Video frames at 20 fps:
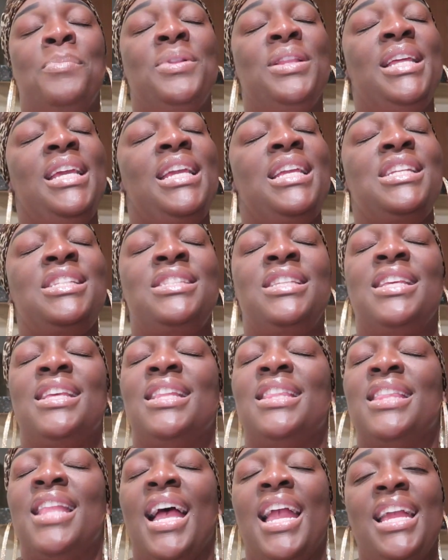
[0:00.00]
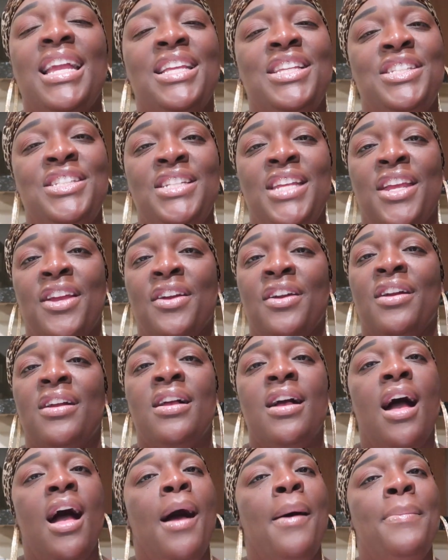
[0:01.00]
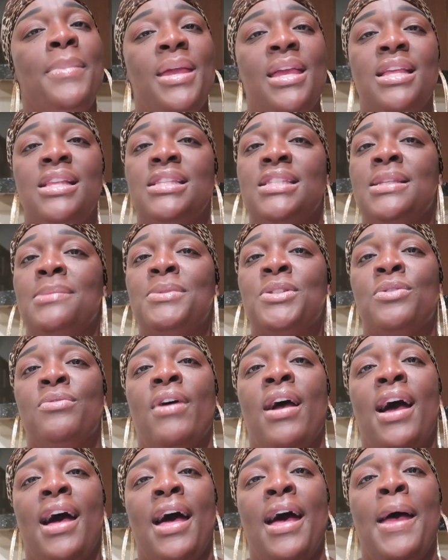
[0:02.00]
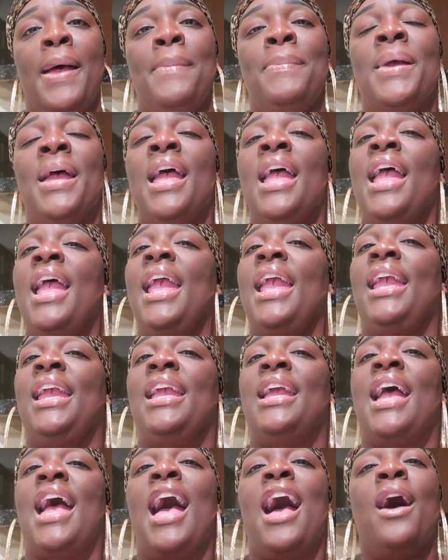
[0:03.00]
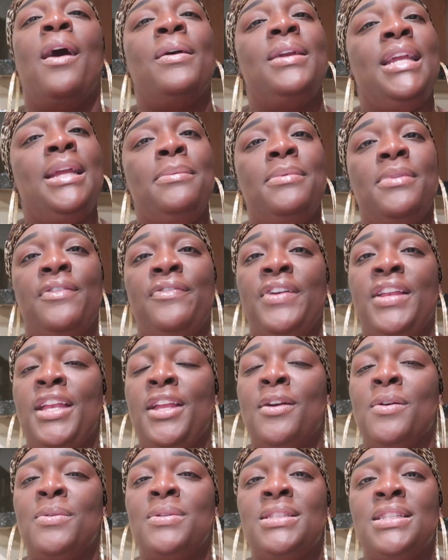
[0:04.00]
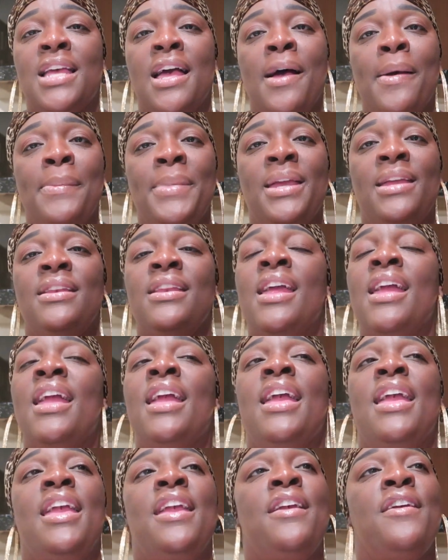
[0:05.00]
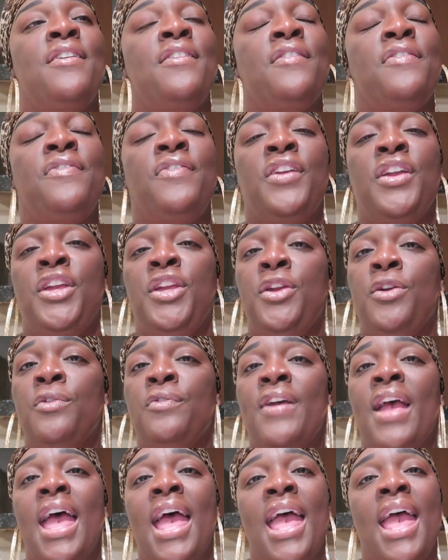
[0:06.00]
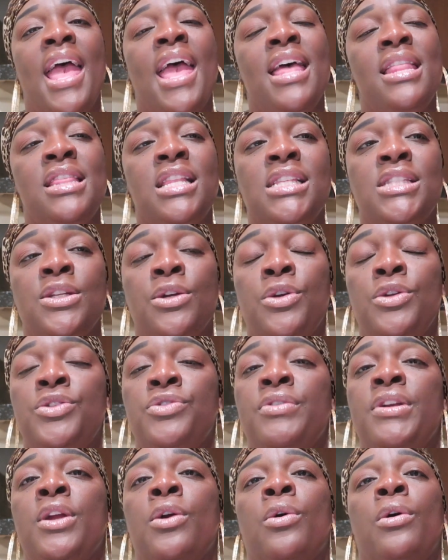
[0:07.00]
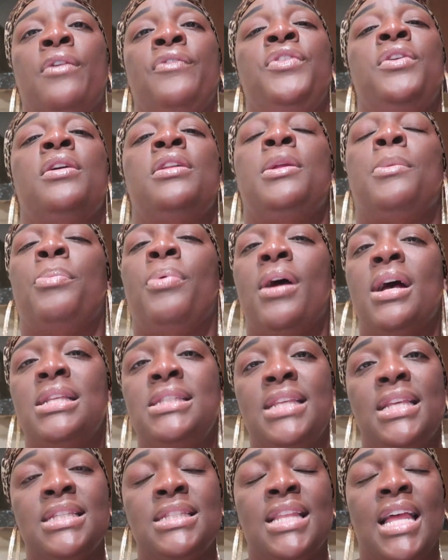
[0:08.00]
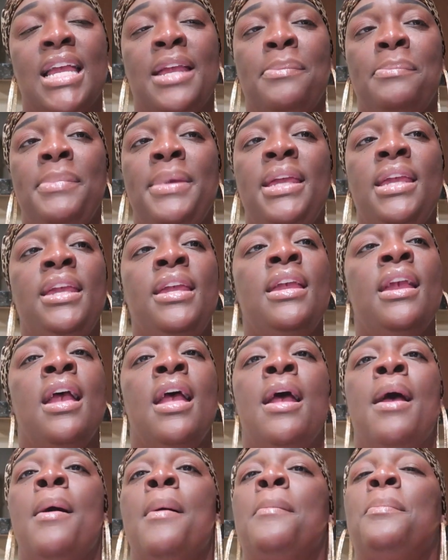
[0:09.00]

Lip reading: please like, share, comment, subscribe, and I'll keep the videos coming. If you've had the surgery or if you're in the process like me,